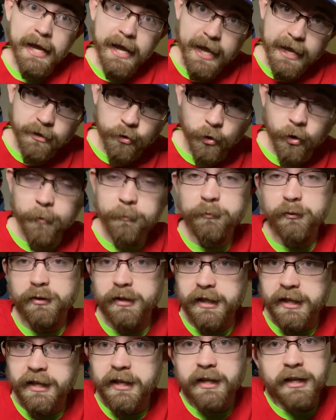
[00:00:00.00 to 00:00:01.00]
And
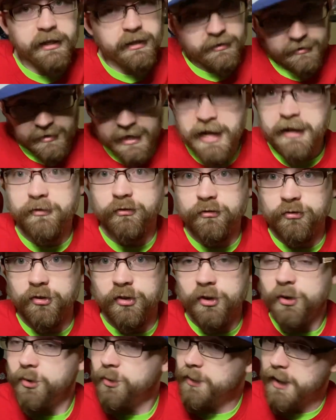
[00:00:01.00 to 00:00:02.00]
hopefully next
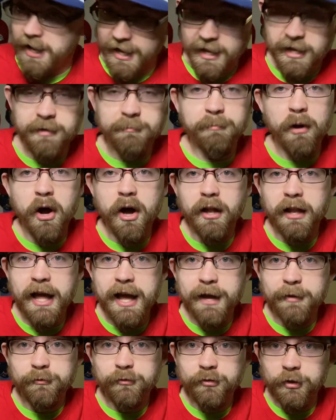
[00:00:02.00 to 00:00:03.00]
June he can ball
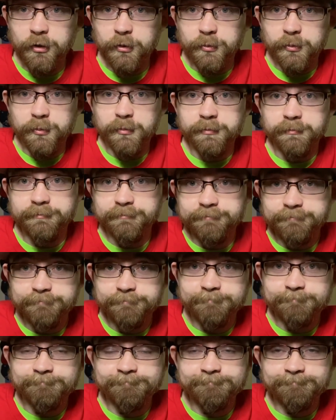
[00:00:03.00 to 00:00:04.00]
out too
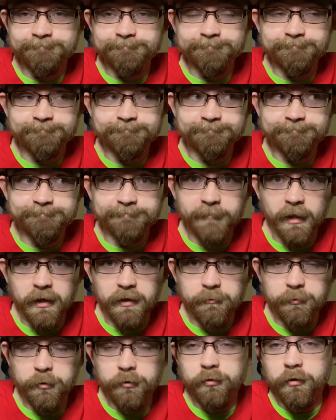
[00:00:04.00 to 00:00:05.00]

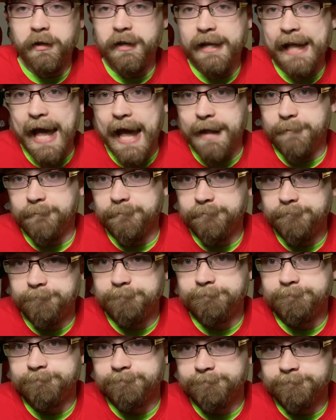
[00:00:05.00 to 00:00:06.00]
for Trinidad.
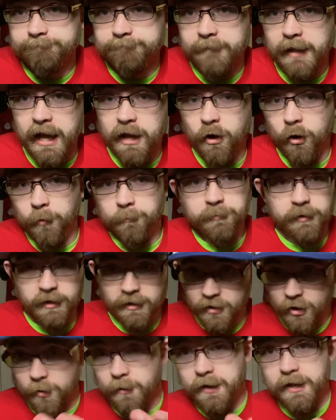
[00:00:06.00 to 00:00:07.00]
And hopefully
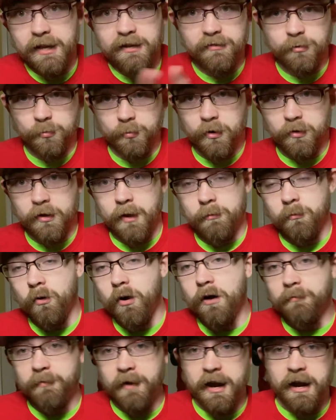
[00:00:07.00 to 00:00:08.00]
going into World Cup
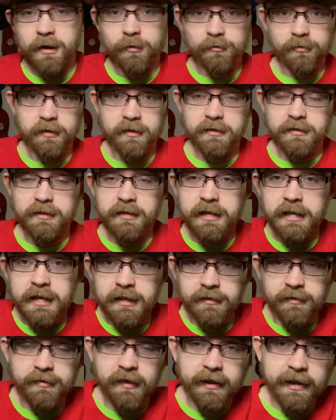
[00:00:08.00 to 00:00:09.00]
qualifiers in
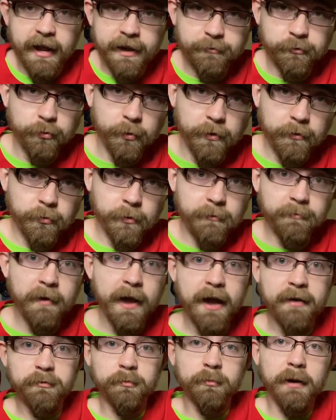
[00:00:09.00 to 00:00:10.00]
the second half of
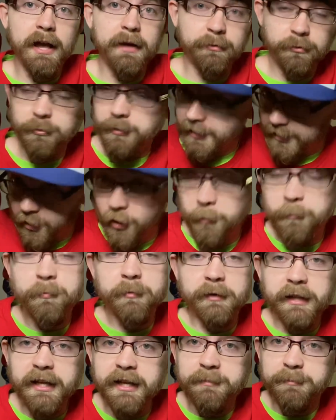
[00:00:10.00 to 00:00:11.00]
2025 in round 3.
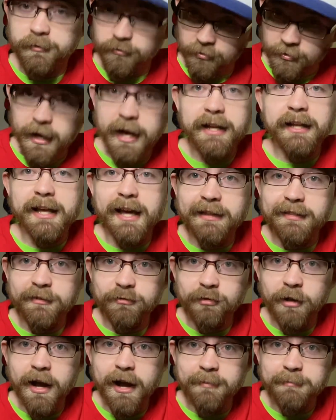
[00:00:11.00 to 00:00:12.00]
Hopefully, but you got to get the
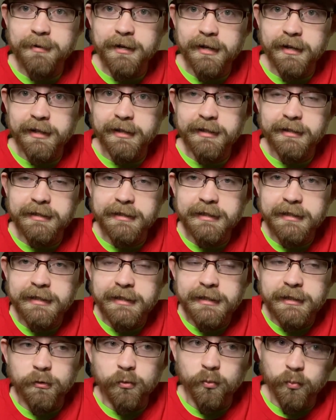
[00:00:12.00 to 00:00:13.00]
job done.
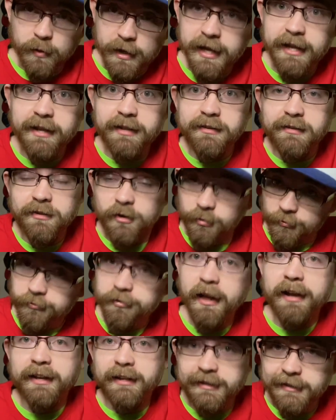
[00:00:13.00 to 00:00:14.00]
Win your
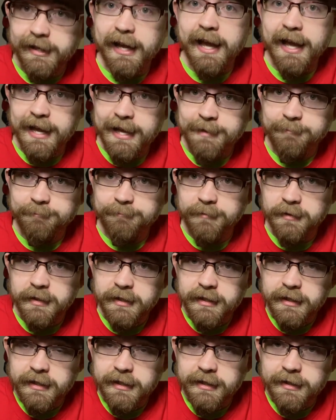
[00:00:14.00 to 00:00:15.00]
second game
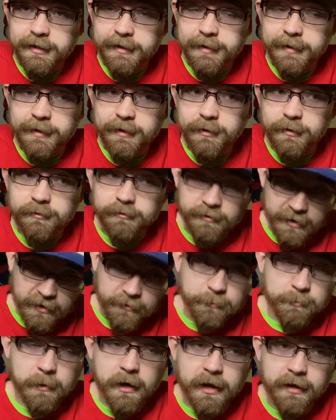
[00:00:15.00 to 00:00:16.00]

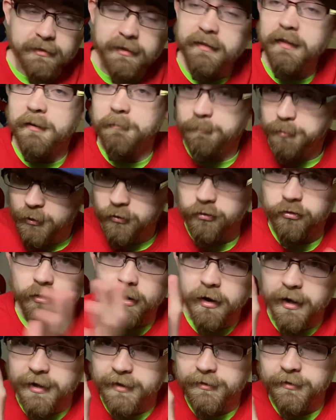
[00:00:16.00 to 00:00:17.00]
this month and then push
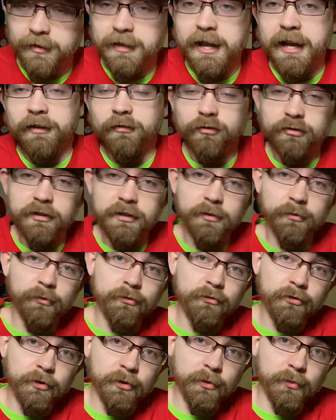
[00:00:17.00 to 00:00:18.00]
on to next year's
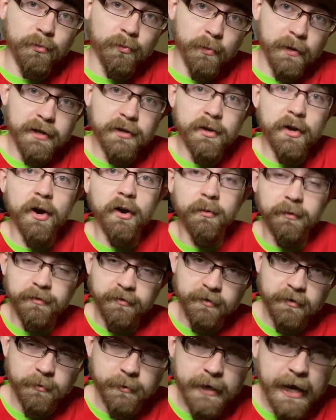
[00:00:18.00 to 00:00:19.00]
June window and
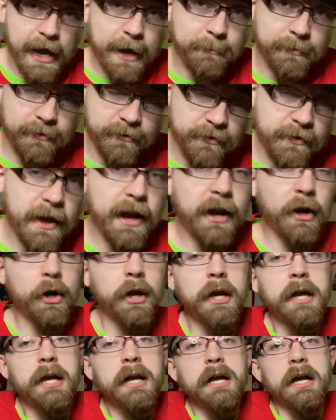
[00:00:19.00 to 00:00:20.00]
see what happens there.
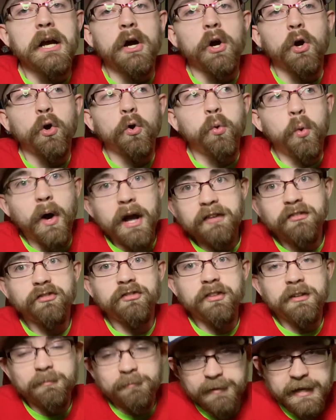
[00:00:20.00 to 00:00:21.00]

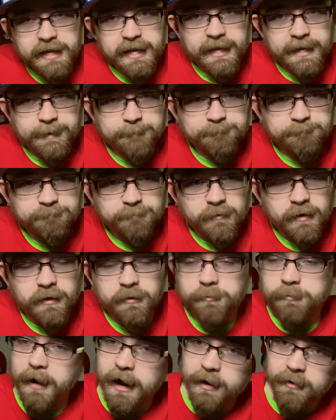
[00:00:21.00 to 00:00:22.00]
Question being,
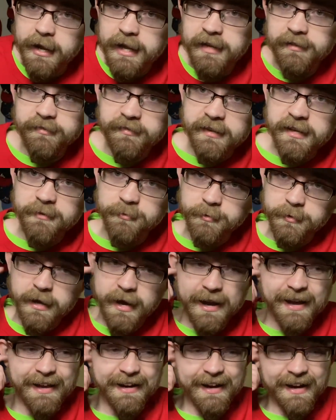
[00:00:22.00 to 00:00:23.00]
fire Angus Eve or
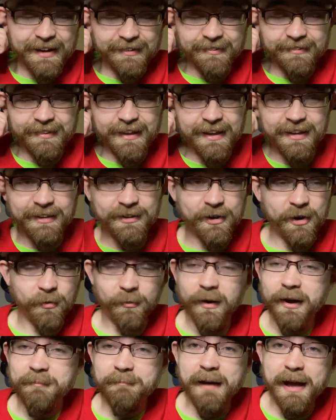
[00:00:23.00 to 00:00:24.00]
not, I say, you know
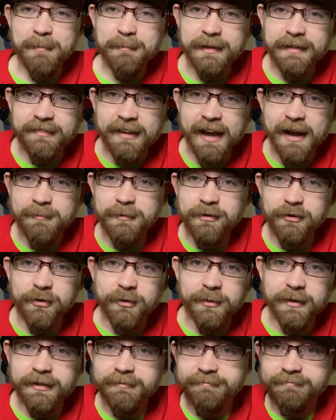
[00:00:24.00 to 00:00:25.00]
what, might be time to
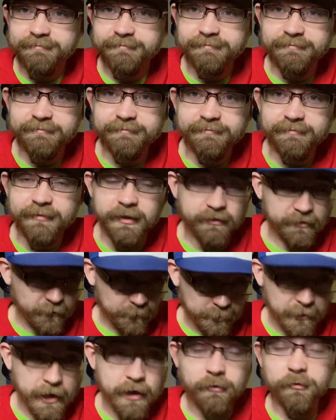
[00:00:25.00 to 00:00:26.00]
do it. Because these
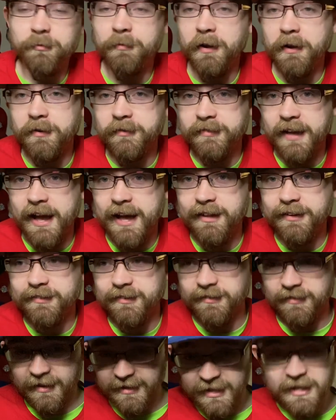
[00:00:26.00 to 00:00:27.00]
players are very
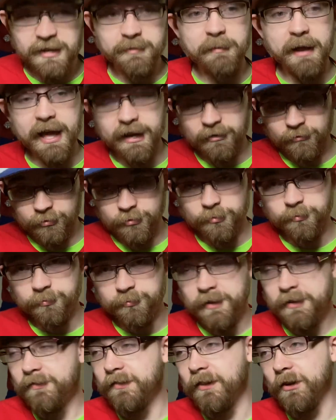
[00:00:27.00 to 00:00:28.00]
talented. They need a manager who
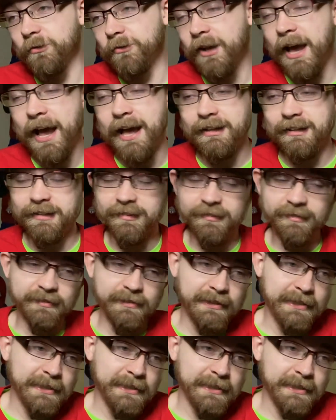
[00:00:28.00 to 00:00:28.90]
fits their talents.